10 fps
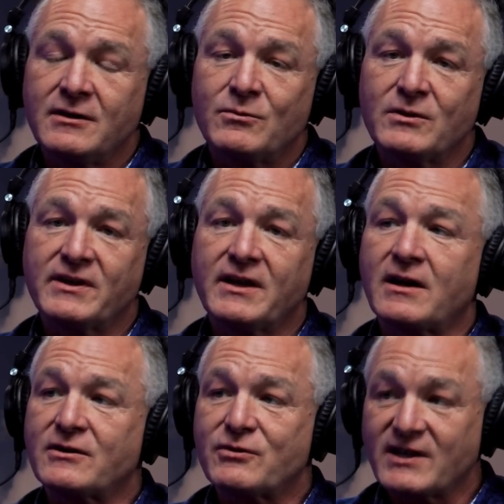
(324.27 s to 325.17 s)
We're looking at
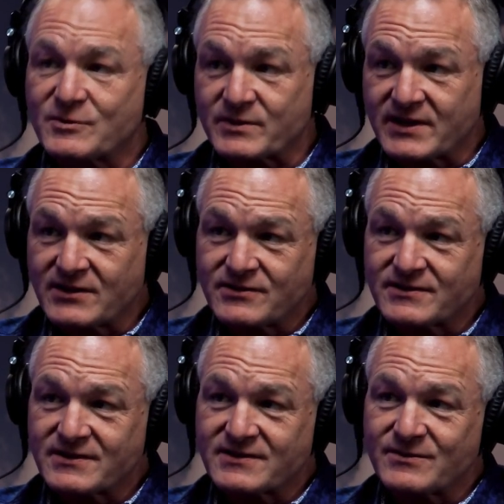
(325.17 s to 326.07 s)
our transportation
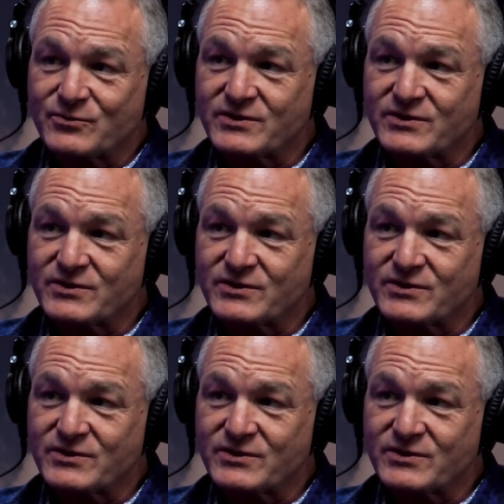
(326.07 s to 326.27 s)
system,